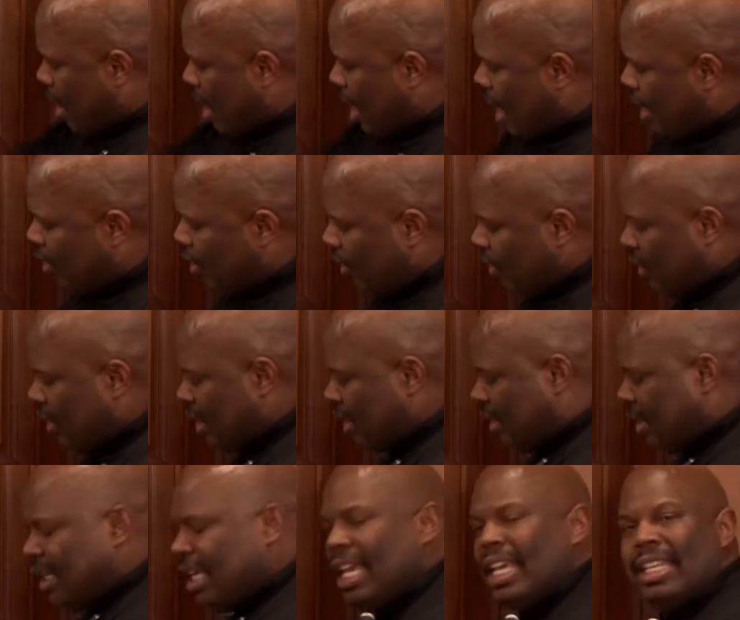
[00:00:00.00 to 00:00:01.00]
And you're
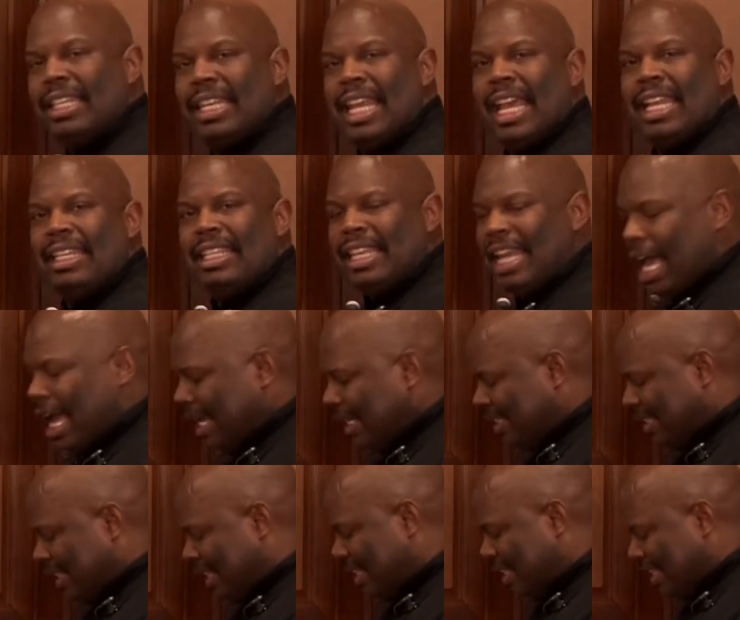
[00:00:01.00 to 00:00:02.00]
just getting that
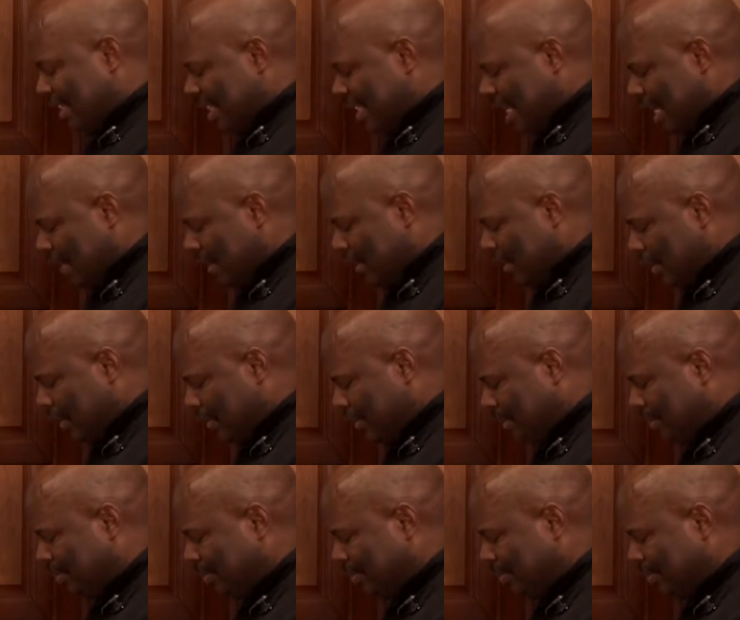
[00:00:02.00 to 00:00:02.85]
nice and tender.